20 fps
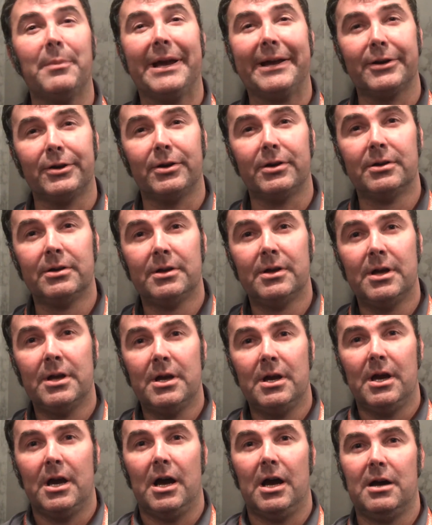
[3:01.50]
metal.
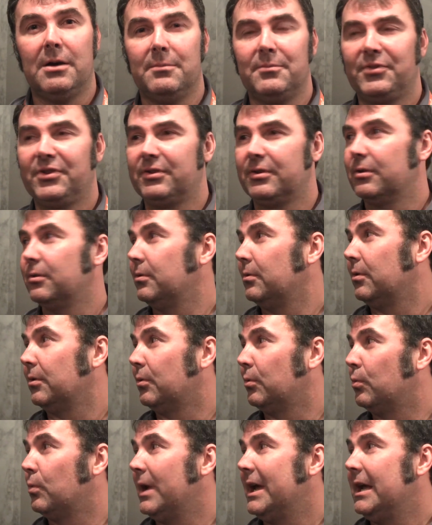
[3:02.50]
Um, so
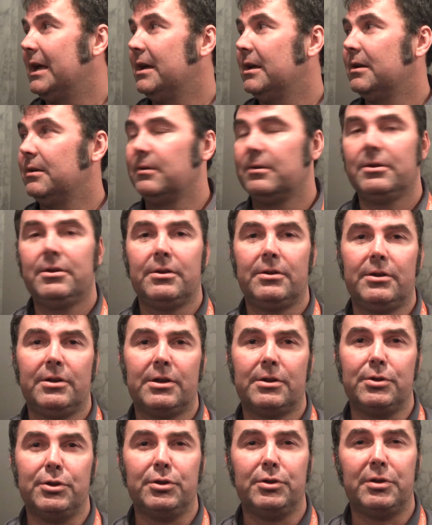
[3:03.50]
the way you,
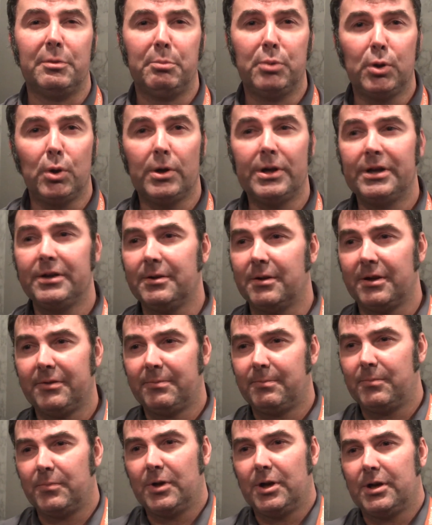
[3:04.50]
you know you deploy uh,
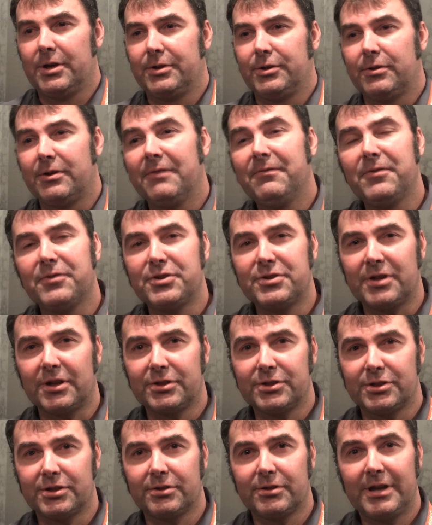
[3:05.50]
uh, your
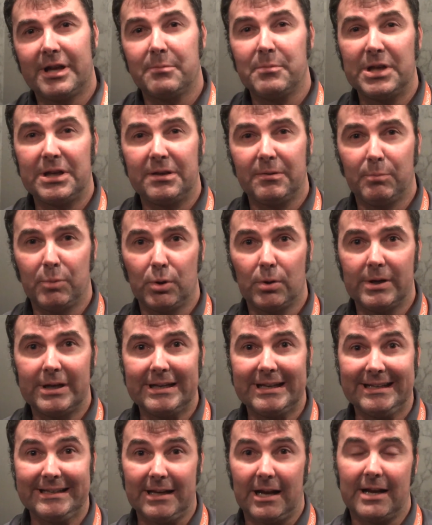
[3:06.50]
infrastructure can be deployed
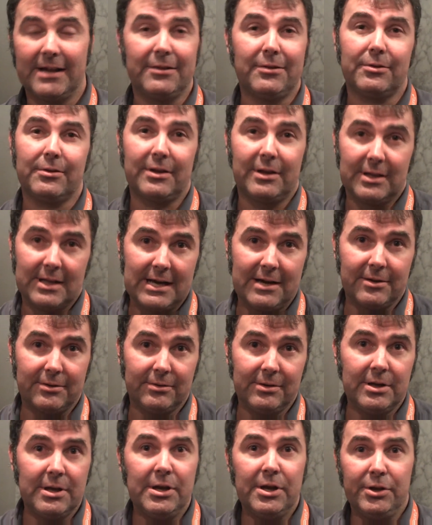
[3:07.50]
in either the cloud
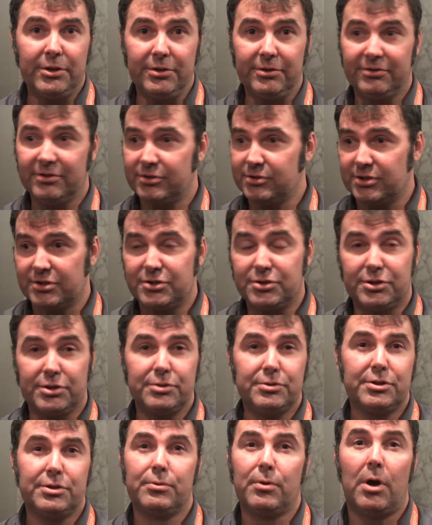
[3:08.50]
using just
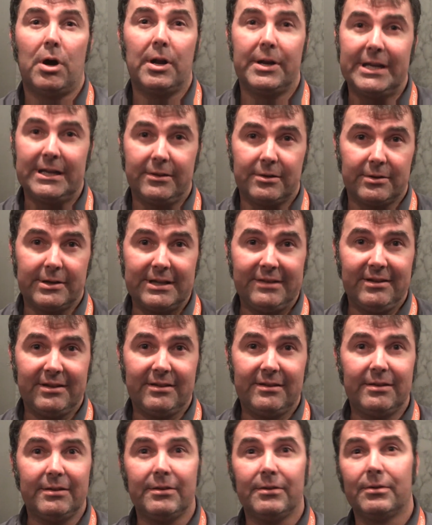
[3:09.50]
Juju on either
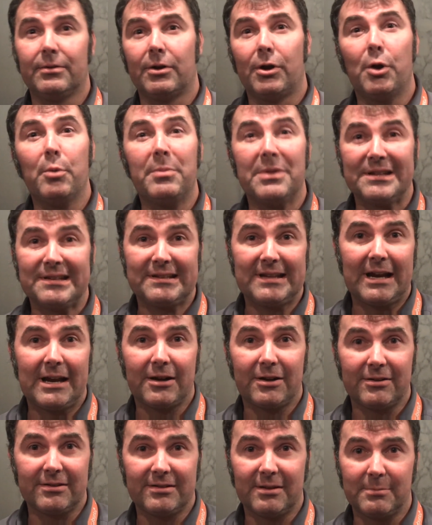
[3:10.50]
EC2 or
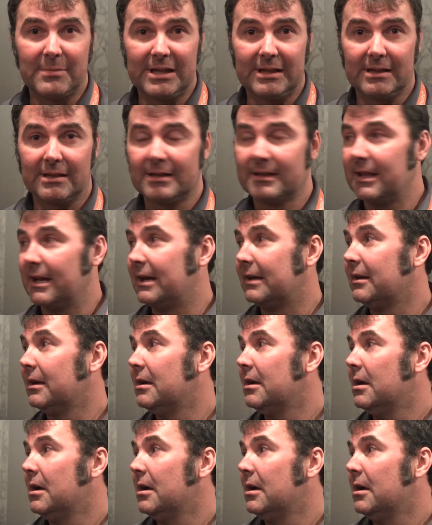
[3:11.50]
OpenStack or something like that,